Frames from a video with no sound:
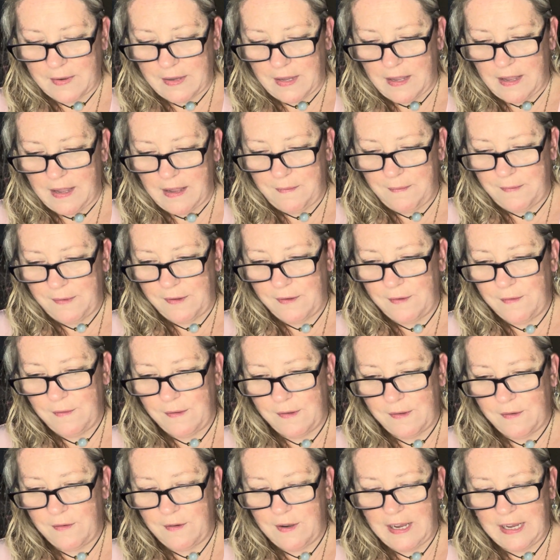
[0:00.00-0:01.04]
I'm so
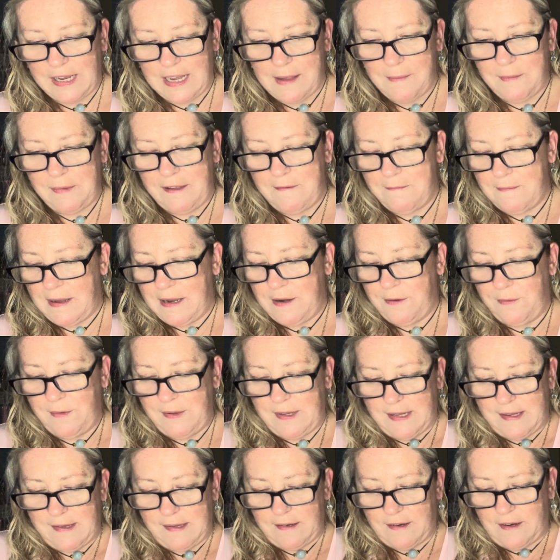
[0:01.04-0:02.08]
sorry, I can't believe my nose
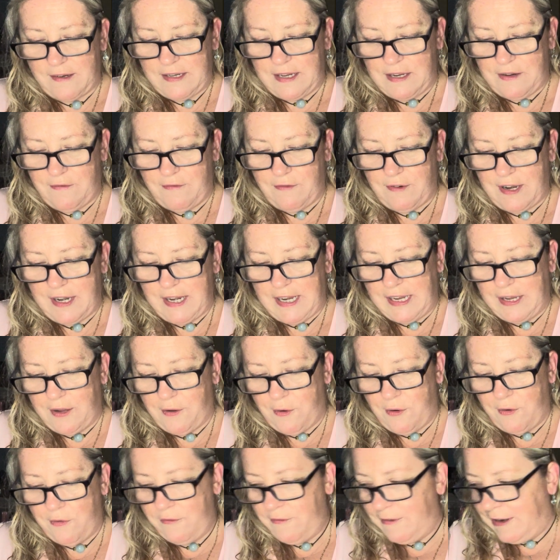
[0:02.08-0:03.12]
has started running
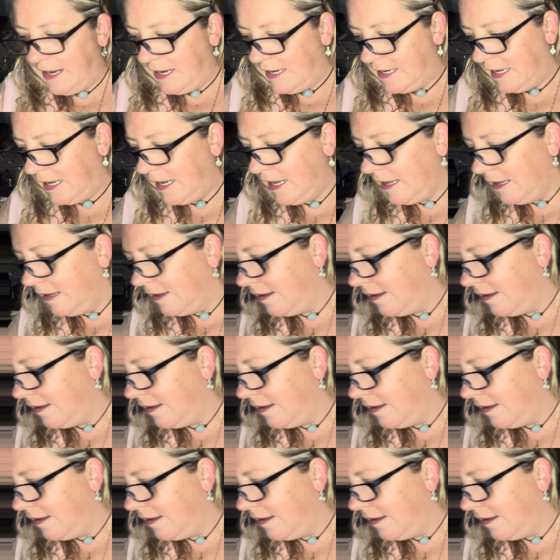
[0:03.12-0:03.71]
already.